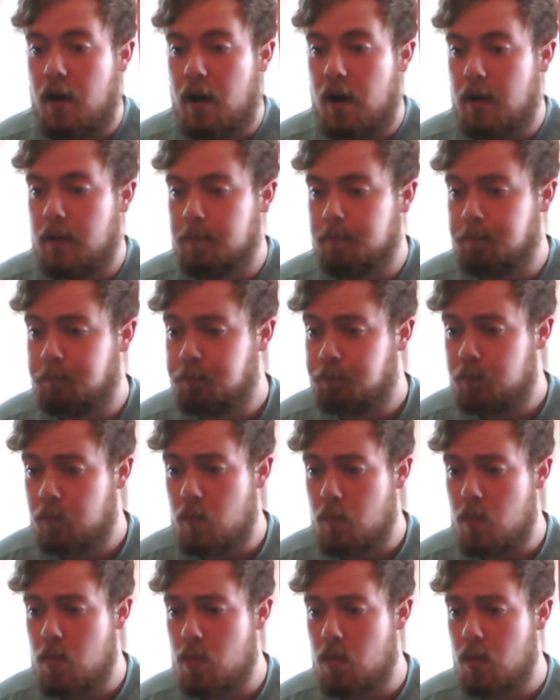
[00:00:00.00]
I
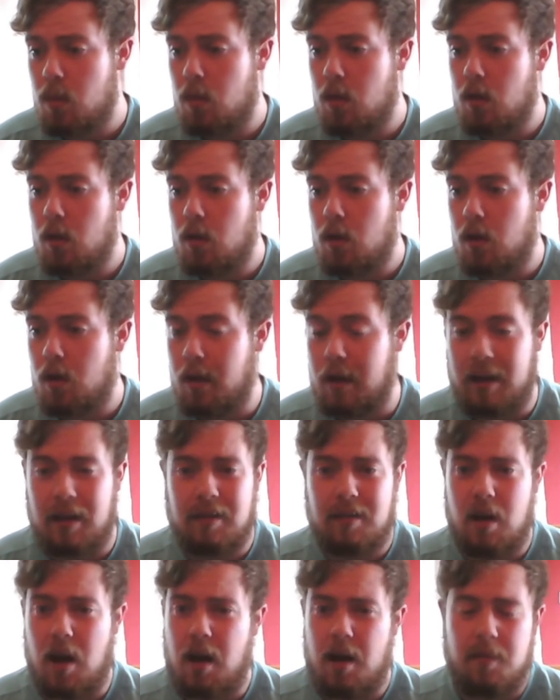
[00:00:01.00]

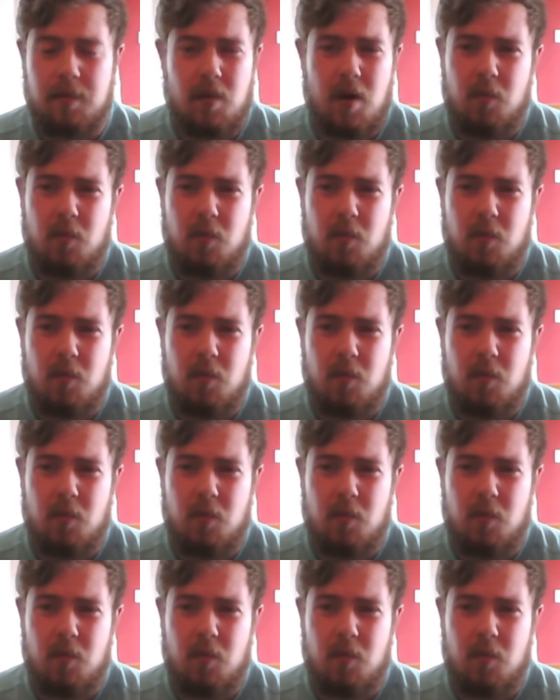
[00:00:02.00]
got